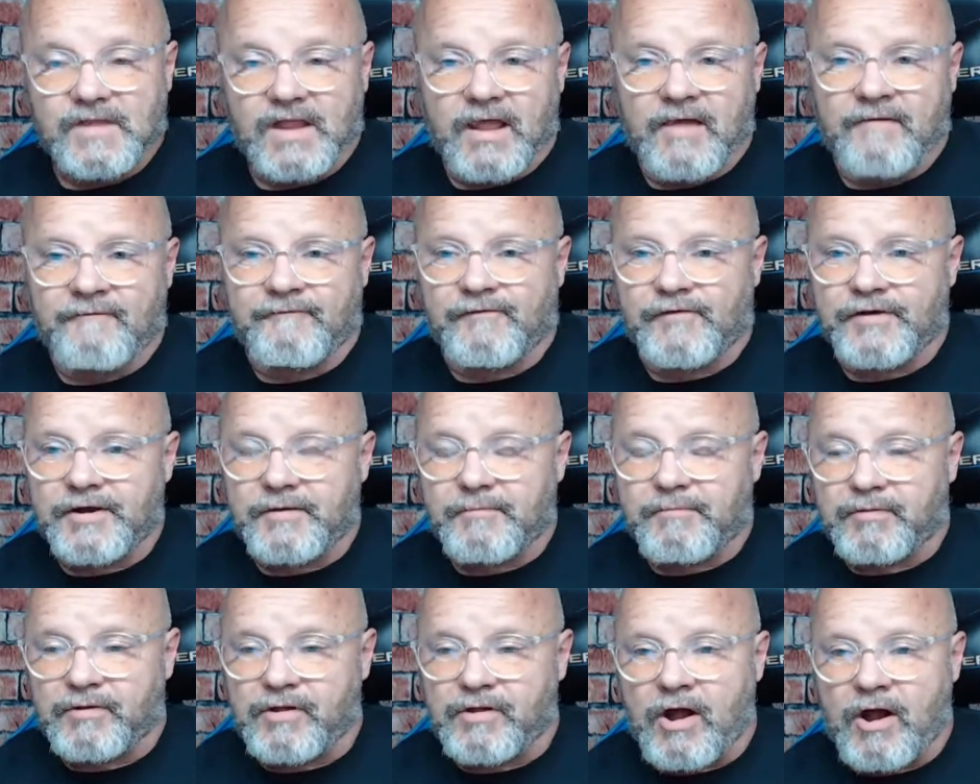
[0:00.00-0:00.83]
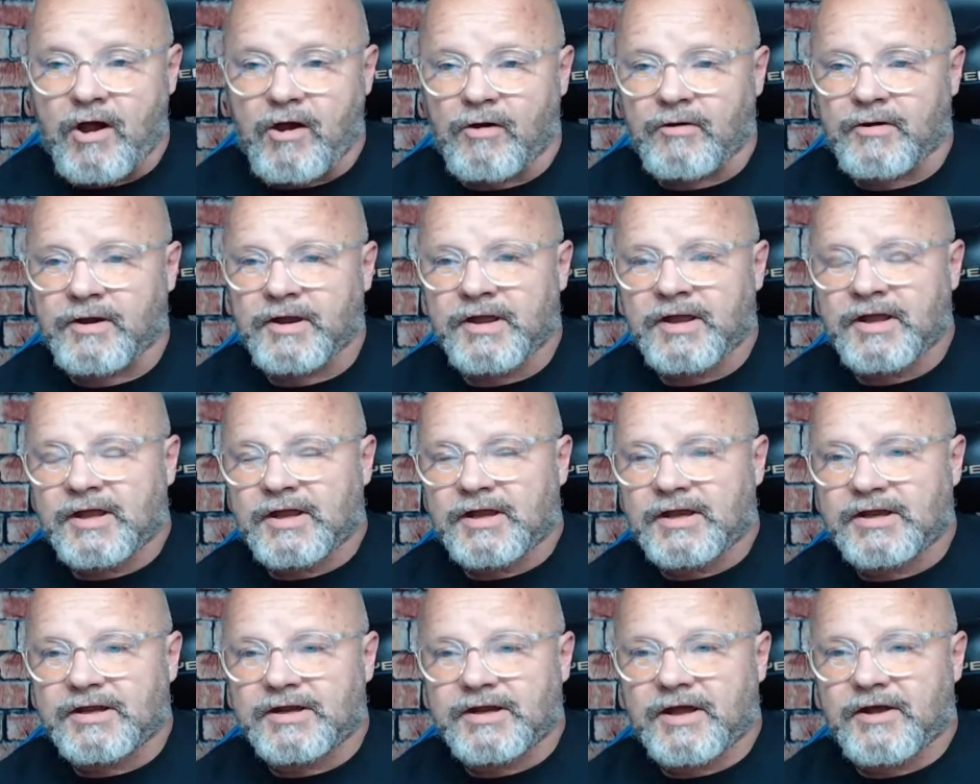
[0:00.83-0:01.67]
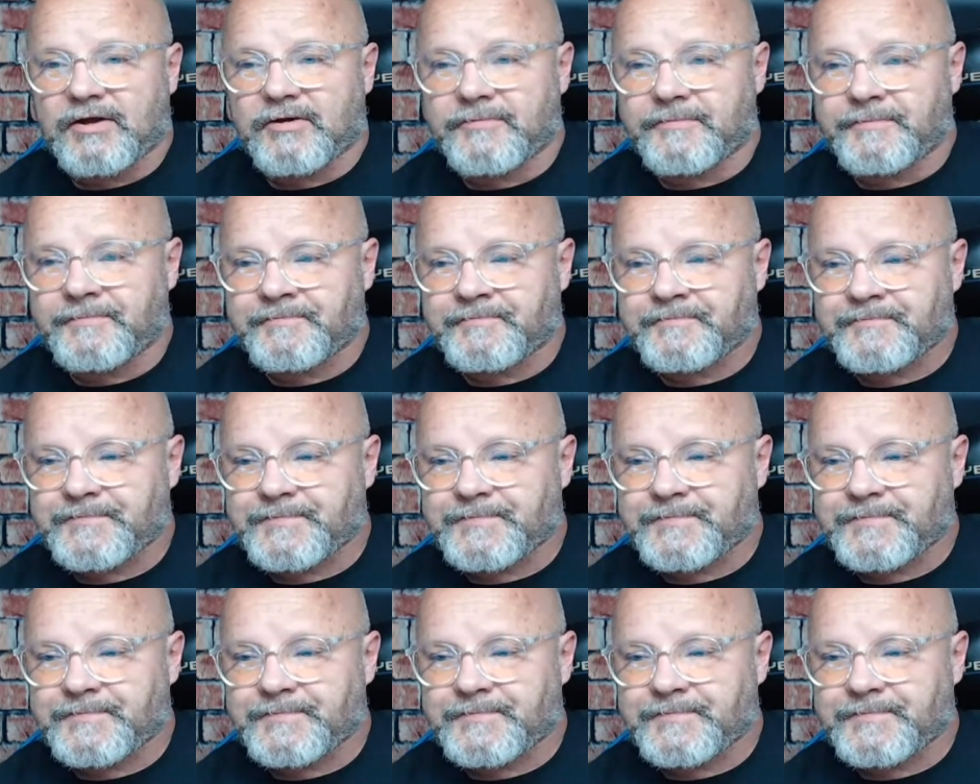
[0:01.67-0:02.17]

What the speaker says: and for your blog. You know,